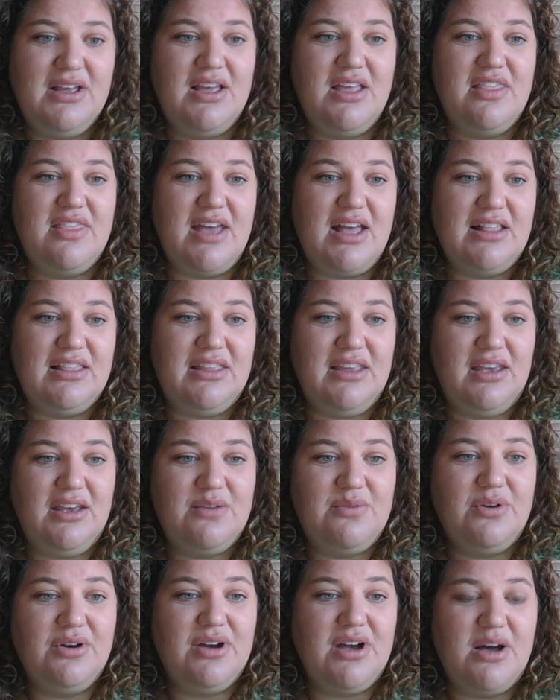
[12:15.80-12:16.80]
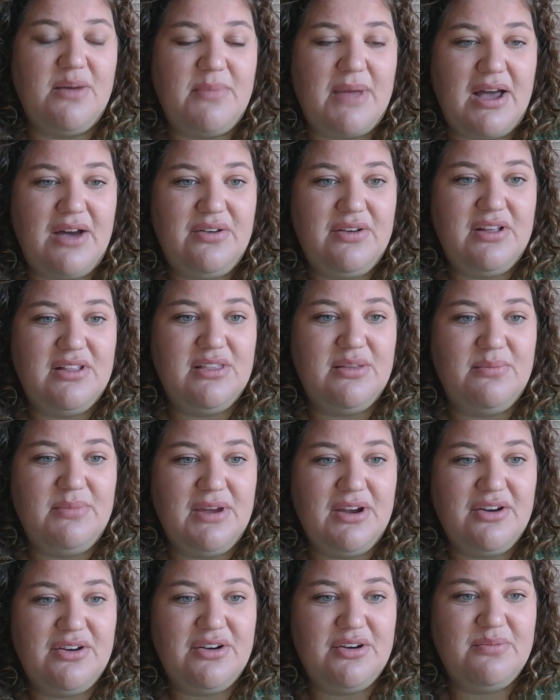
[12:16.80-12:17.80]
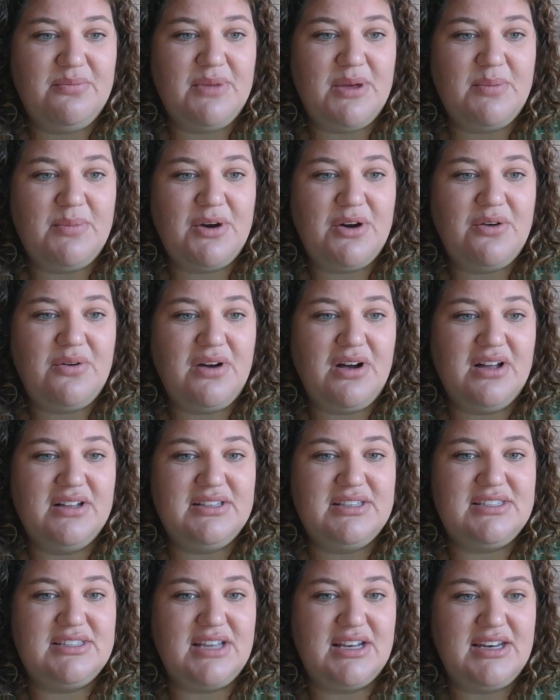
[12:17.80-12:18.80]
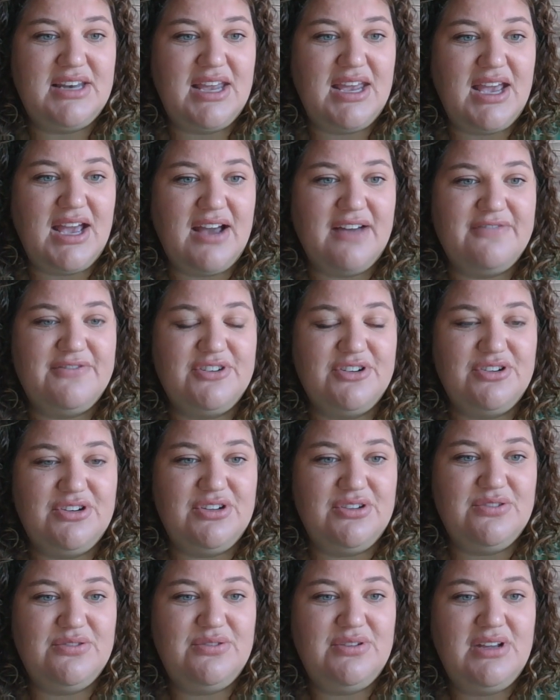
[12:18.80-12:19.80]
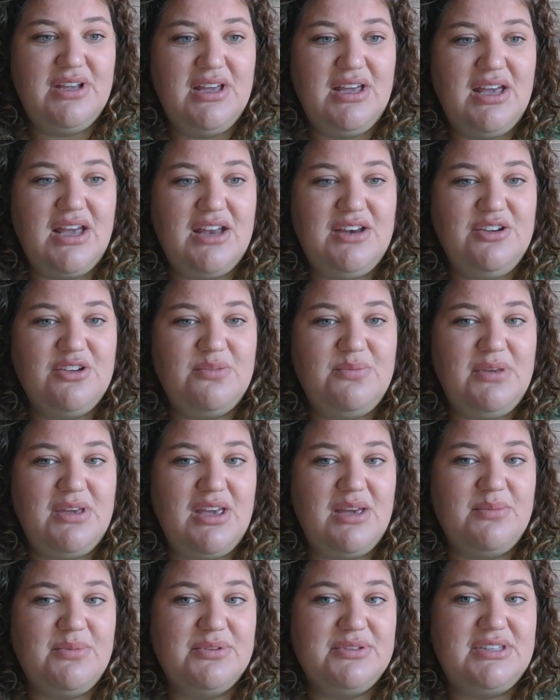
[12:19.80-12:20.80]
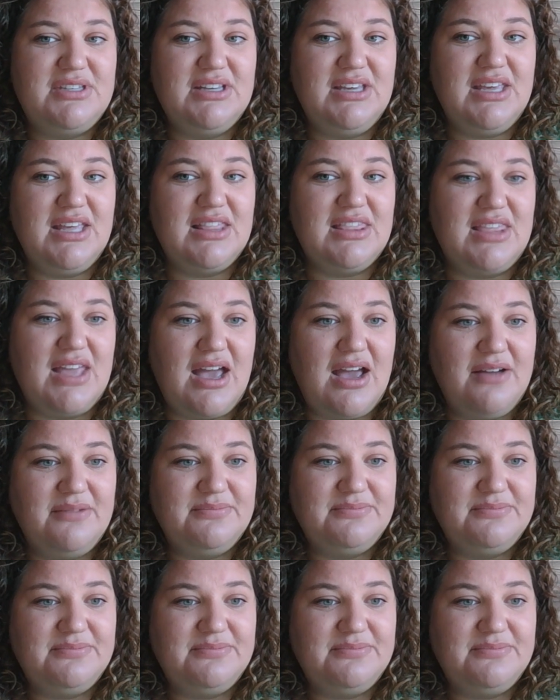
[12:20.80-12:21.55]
That link will come out in the Mariner memo on Sunday afternoon, and you'll be able to get that.